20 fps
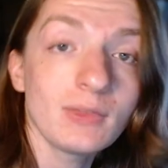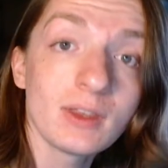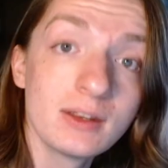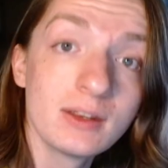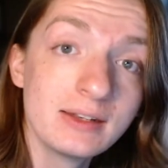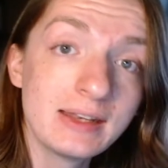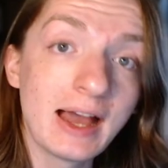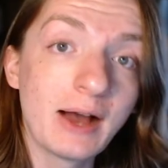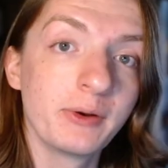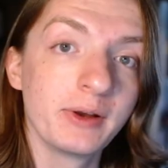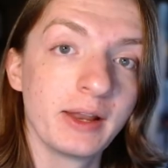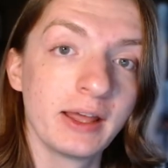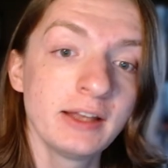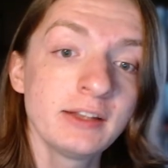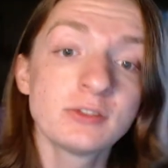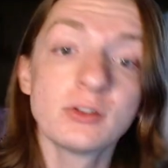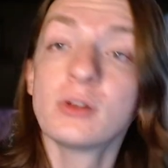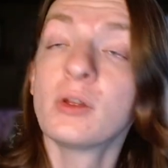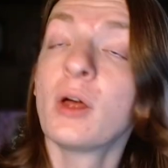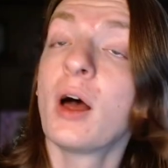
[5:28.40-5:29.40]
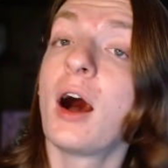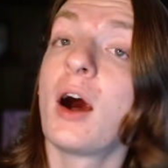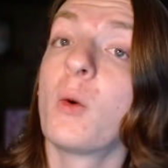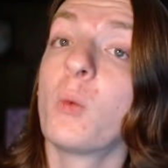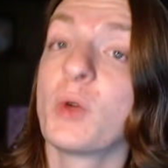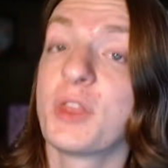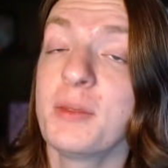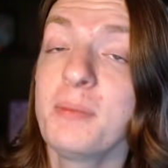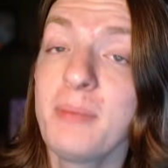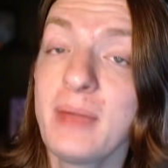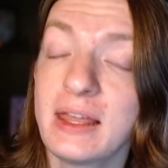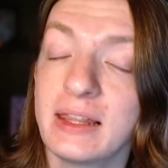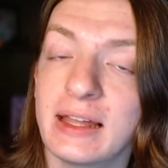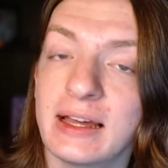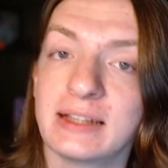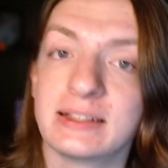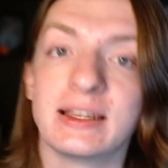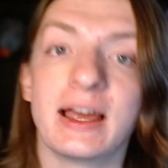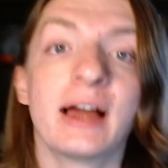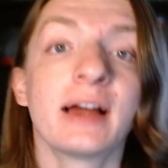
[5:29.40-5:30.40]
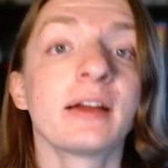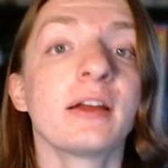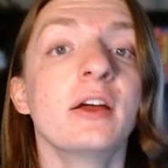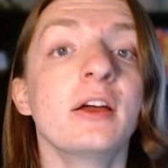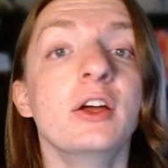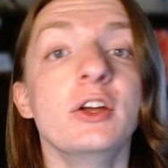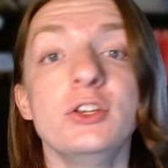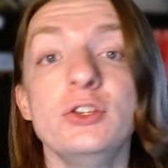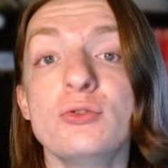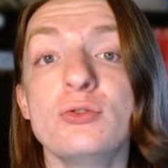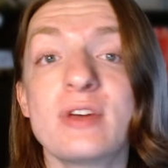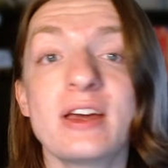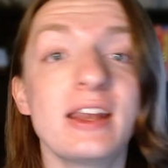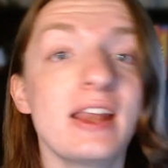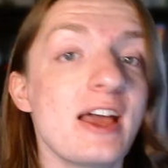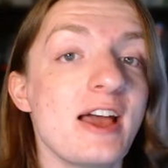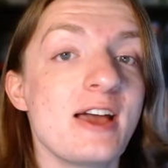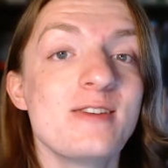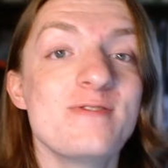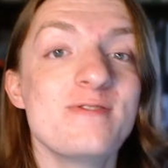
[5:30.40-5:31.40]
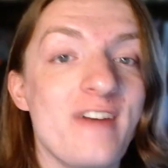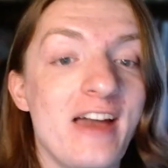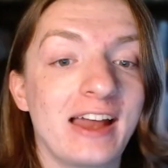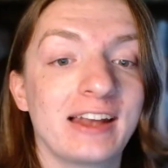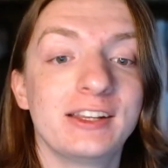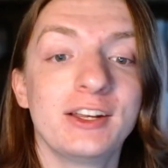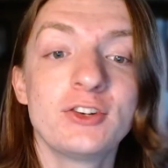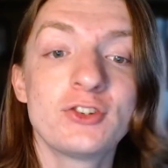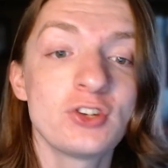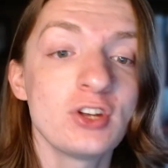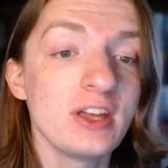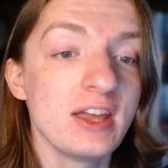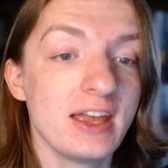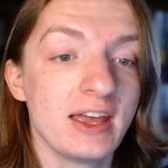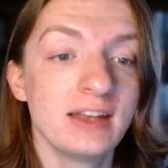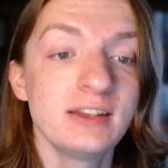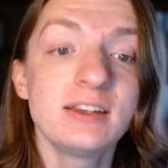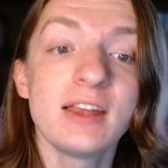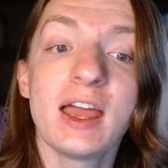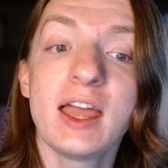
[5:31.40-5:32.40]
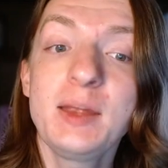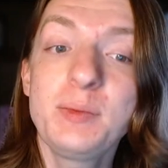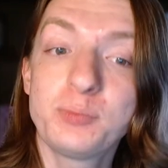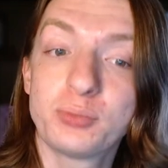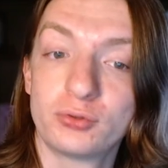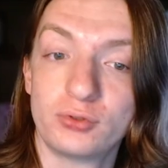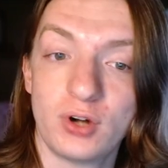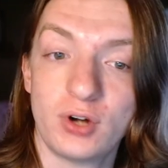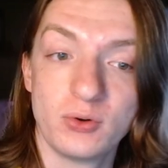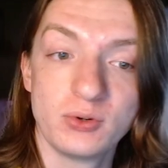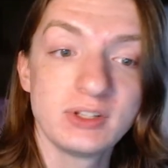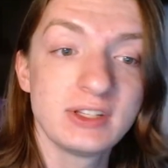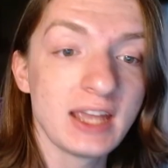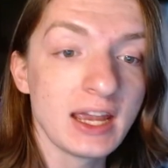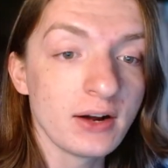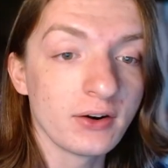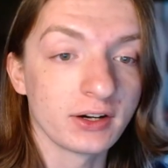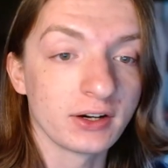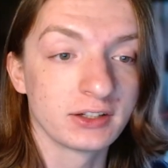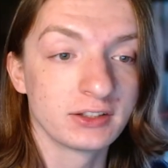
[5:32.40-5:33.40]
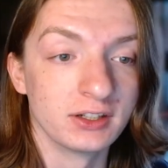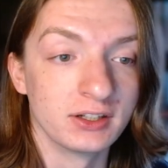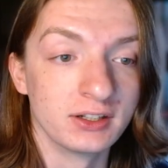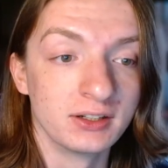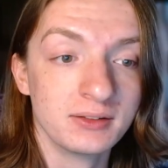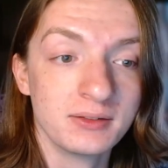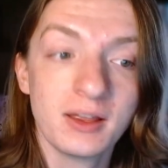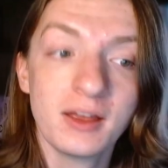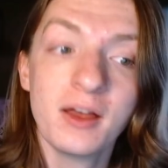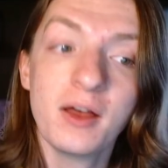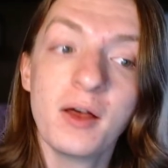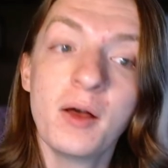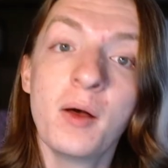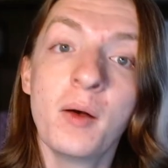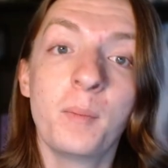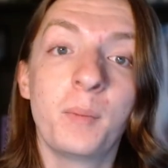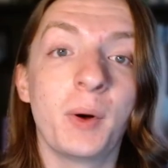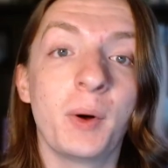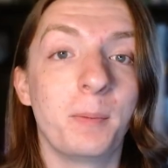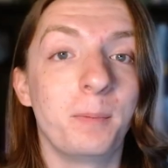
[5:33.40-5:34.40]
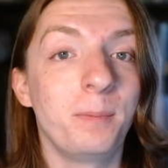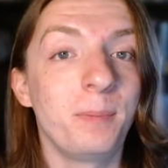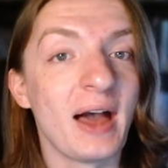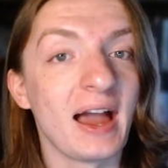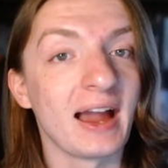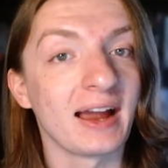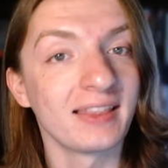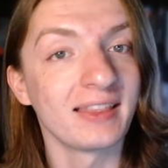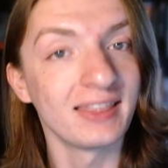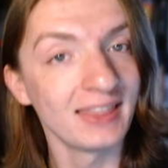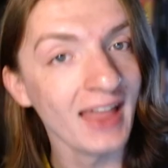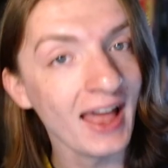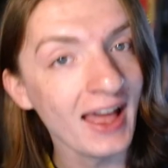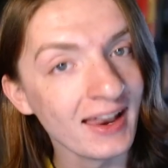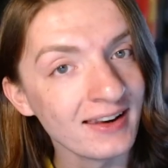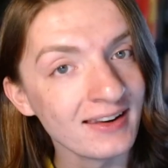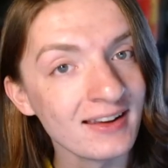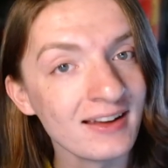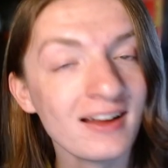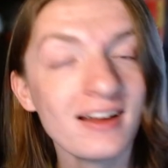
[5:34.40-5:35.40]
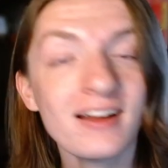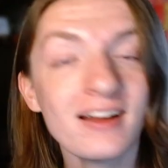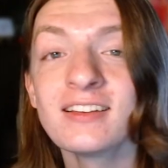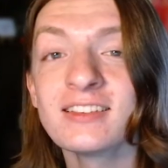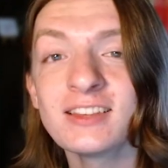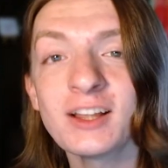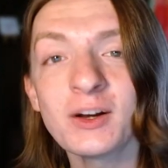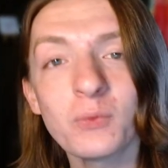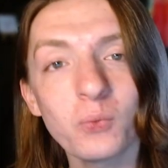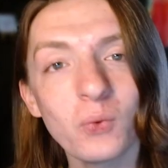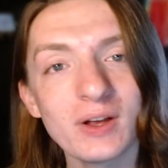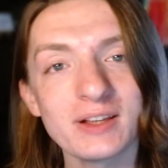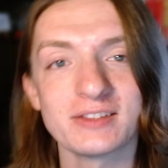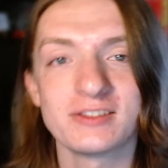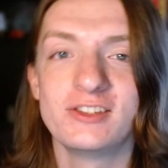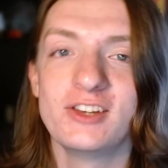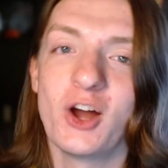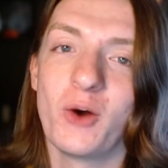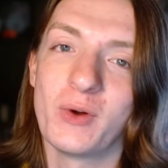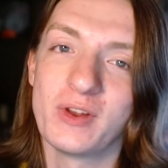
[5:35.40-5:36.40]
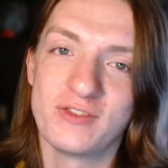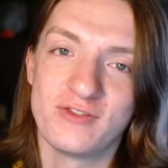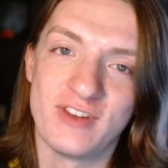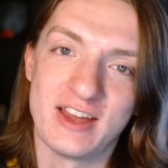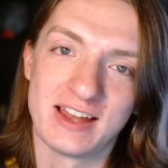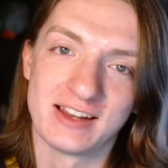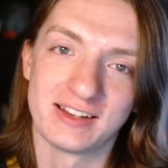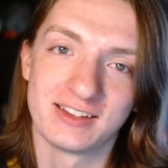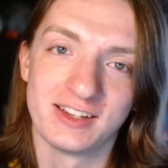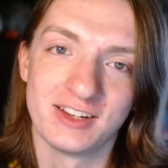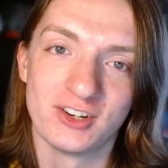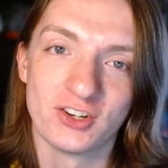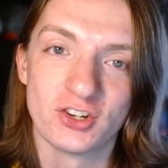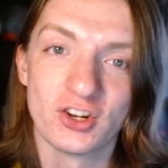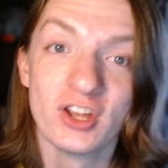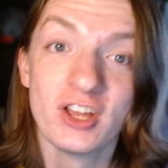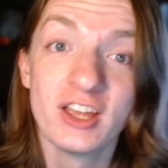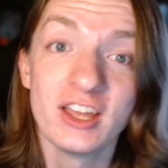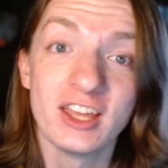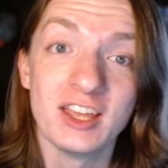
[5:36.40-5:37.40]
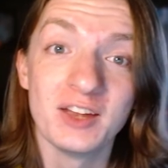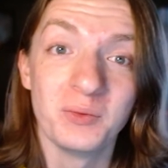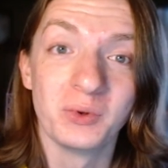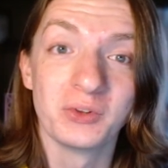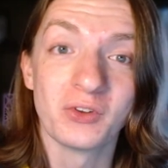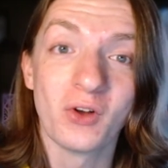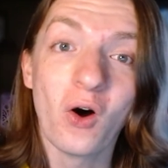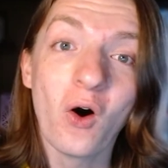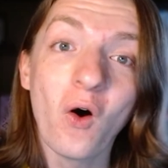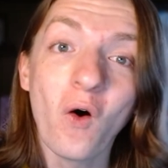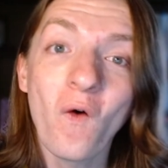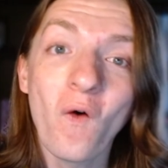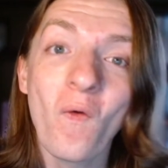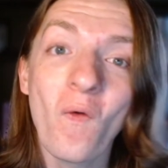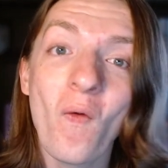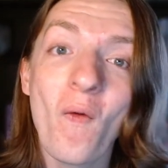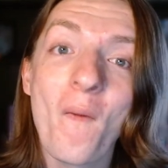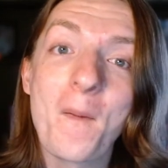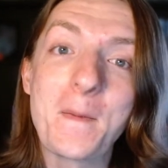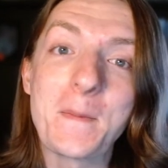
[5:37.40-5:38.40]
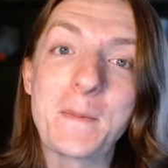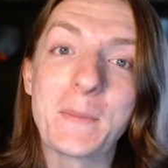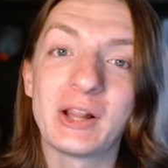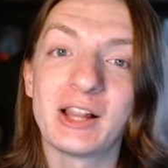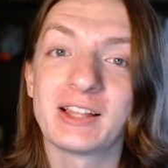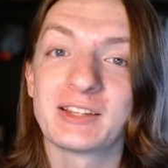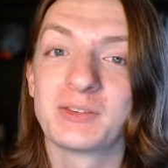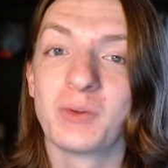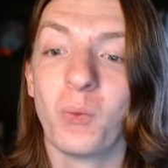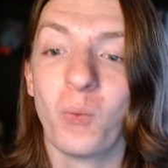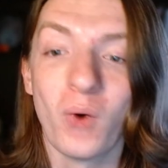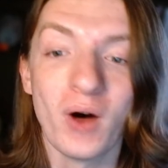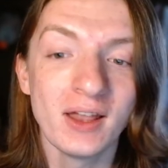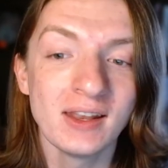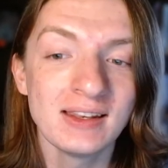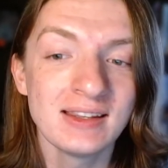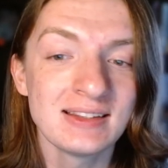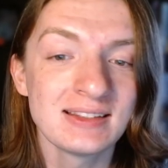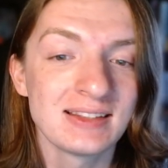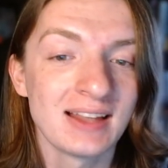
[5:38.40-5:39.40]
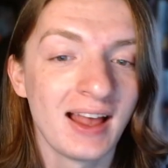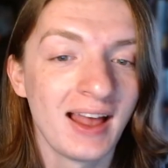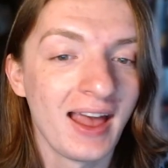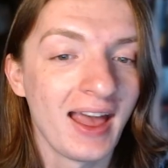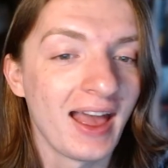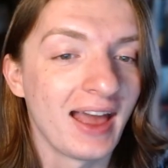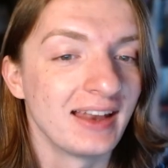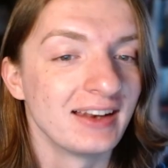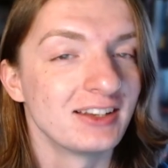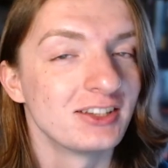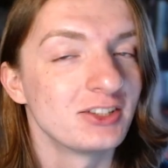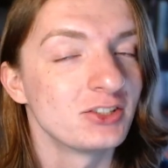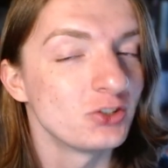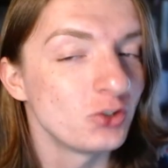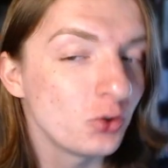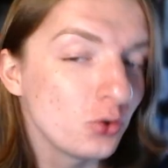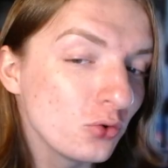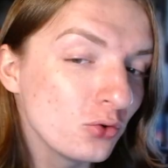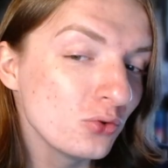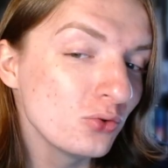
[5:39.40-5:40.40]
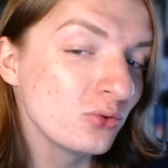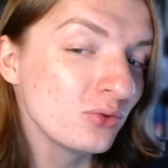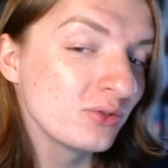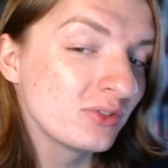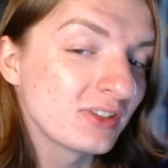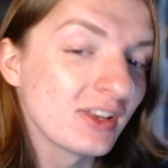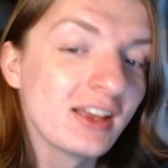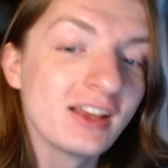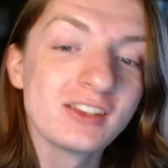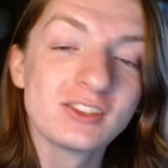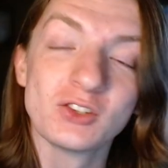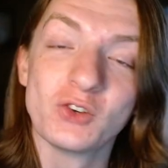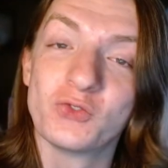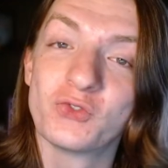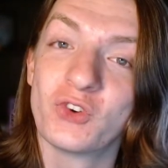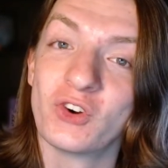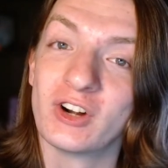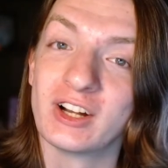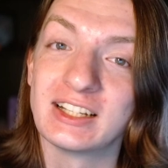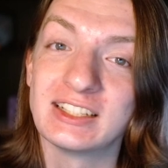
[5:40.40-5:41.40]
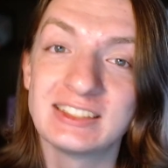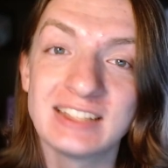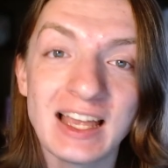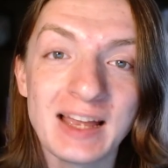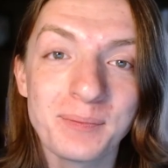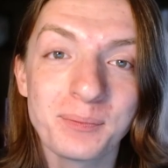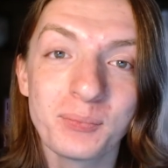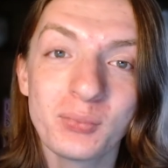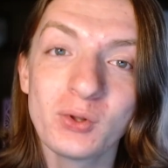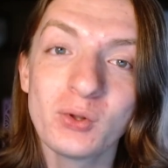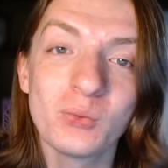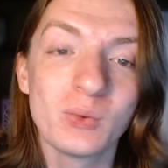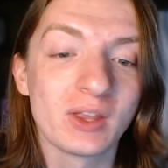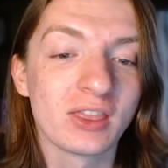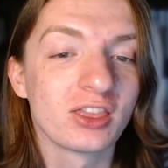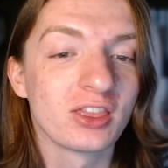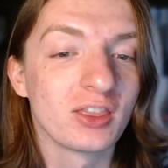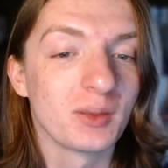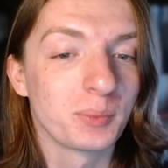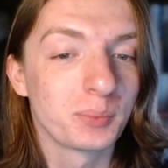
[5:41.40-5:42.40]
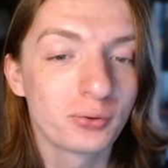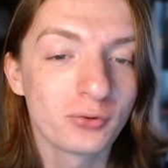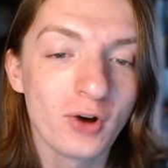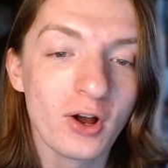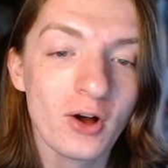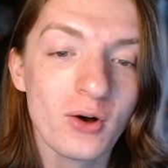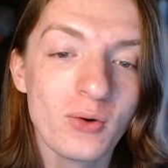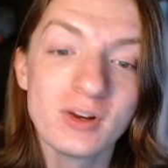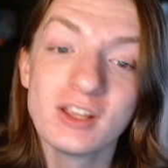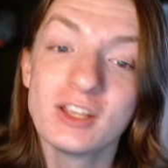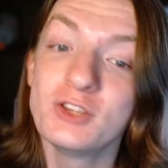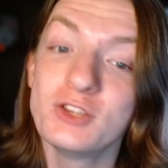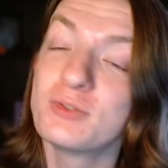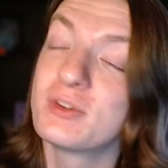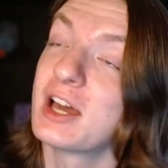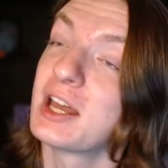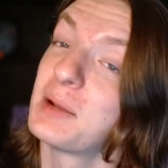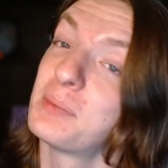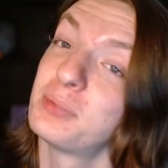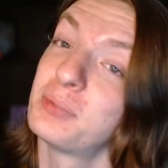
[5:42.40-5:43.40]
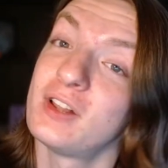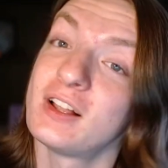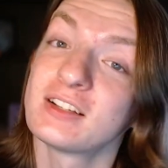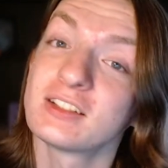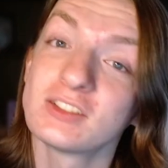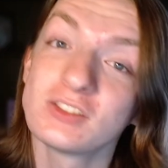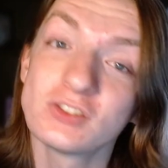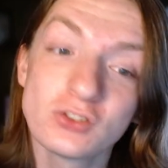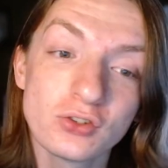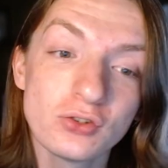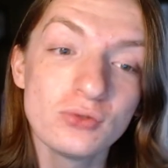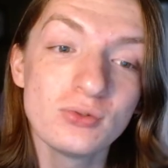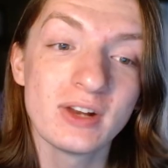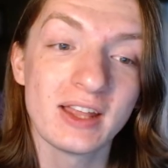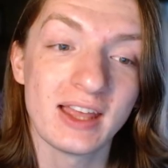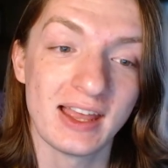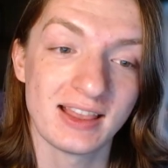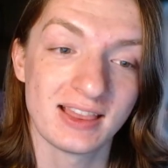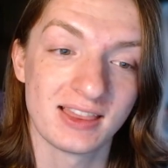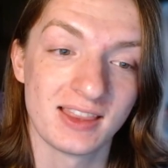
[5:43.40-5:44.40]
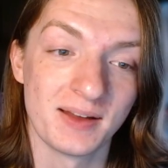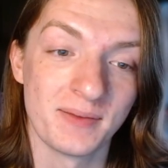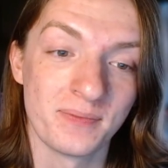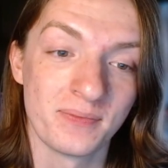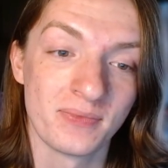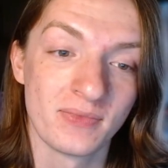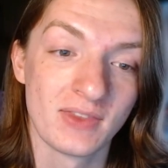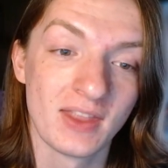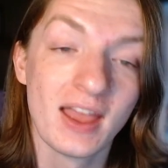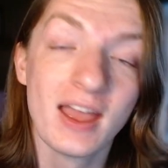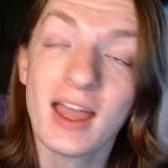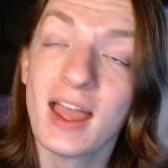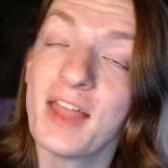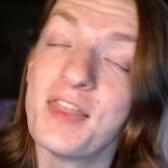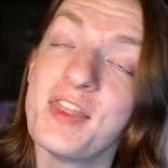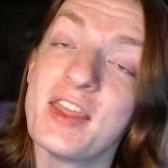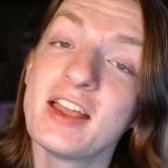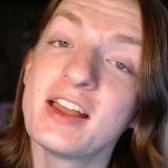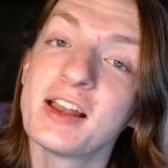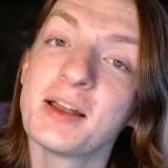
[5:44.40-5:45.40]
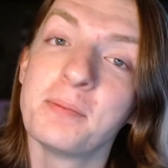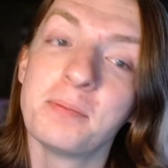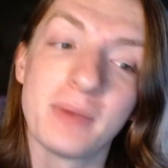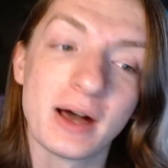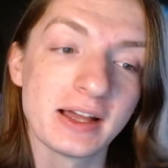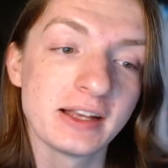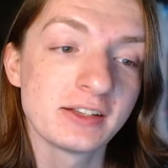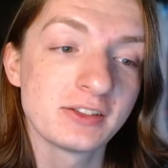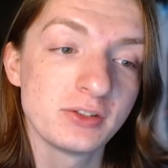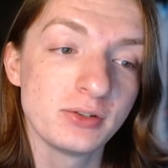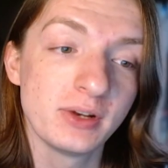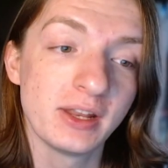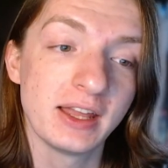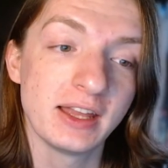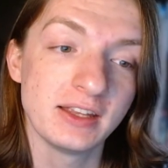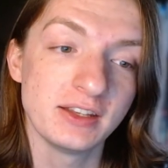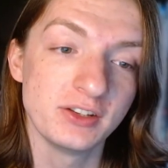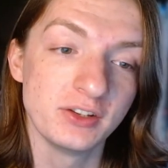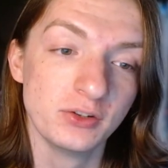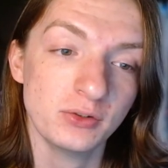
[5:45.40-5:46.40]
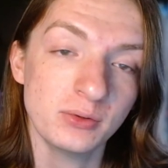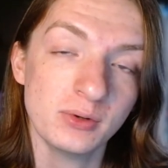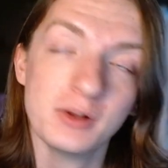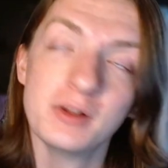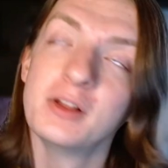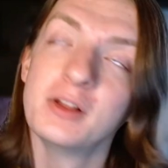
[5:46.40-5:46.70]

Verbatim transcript: Nowadays, with a melee attack, you get advantage to hit a prone character. But back then, there was no advantage. It was all plus ones and twos. So for example, with the prone, you got a plus two to hit them, and they got a minus two to hit you.